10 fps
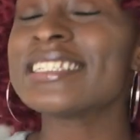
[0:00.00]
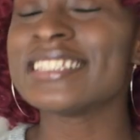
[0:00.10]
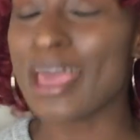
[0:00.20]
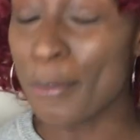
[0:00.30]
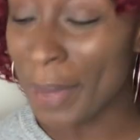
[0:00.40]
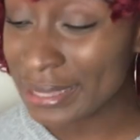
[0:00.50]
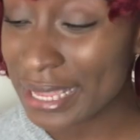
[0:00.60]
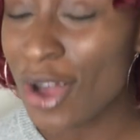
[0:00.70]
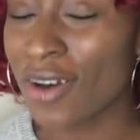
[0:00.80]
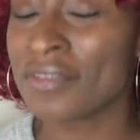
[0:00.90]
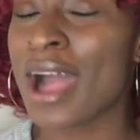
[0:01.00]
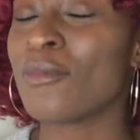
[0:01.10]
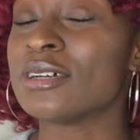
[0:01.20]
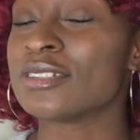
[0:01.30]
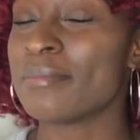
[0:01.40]
is a matter of I
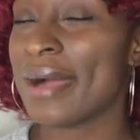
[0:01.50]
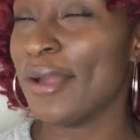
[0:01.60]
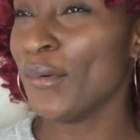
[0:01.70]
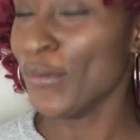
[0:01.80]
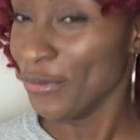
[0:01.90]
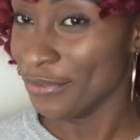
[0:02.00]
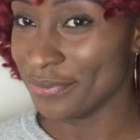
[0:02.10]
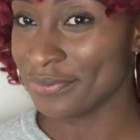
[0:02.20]
was on my own.